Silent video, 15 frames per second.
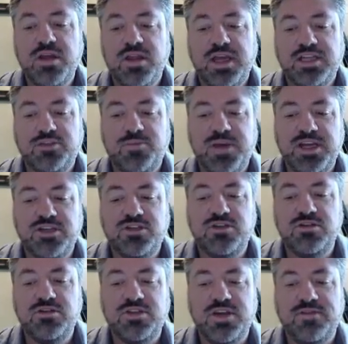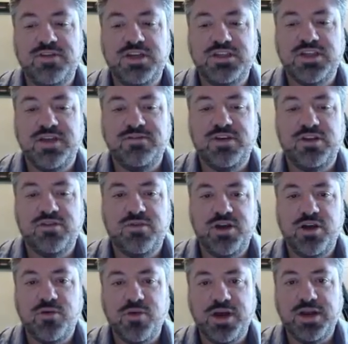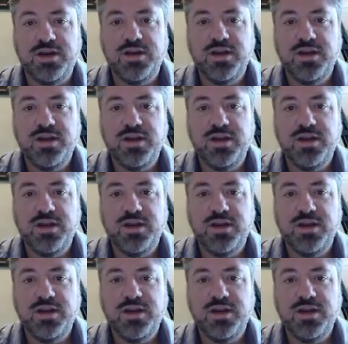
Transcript: That's page 277 to 301.